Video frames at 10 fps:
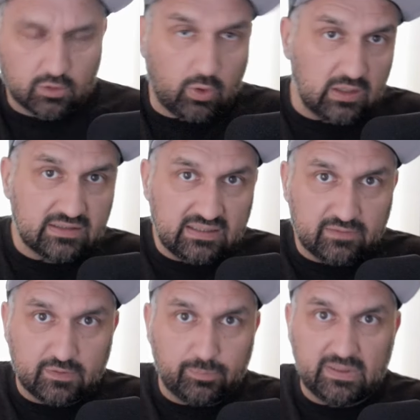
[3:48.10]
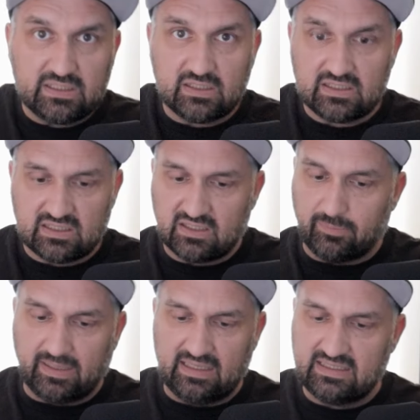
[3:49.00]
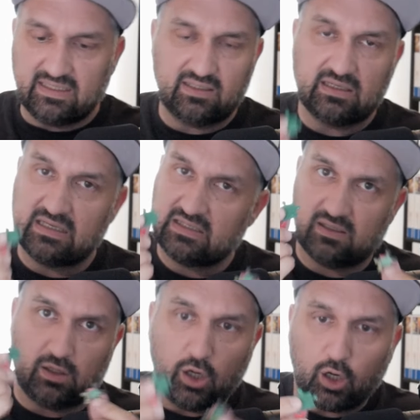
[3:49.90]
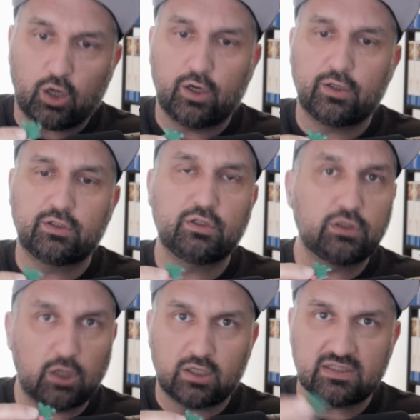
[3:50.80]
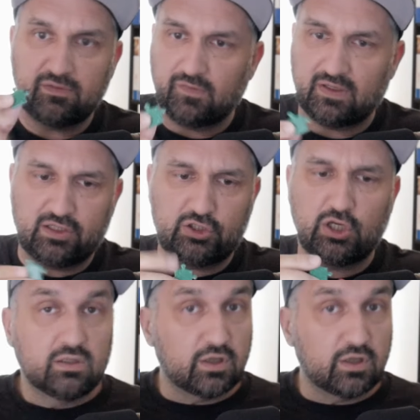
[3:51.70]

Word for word: quality of the pieces is amazing. It's hard, glossy finish.